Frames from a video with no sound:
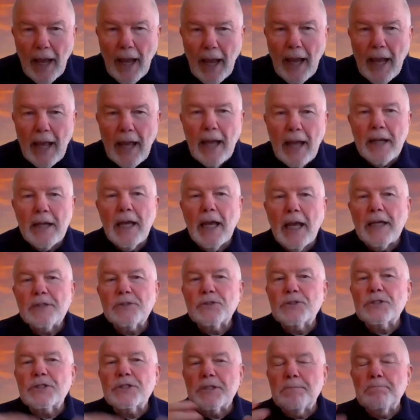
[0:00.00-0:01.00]
And
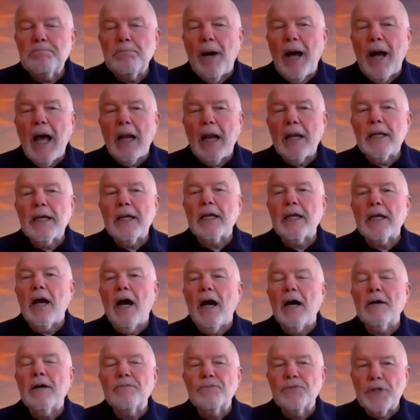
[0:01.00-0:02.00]
it's symbolic
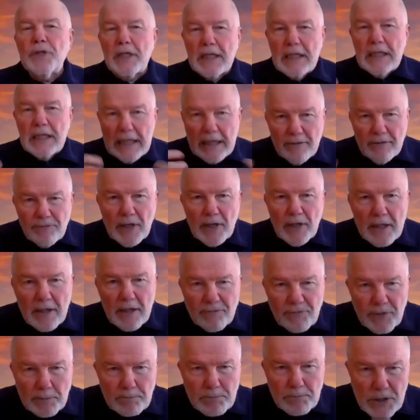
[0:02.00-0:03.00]
of the giving
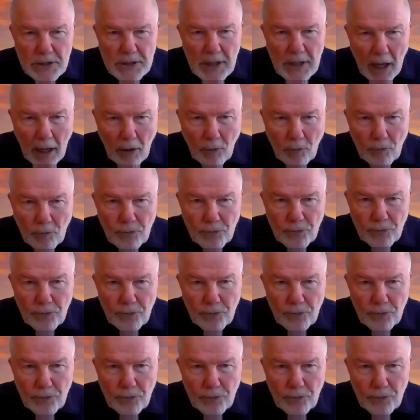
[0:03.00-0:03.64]
of himself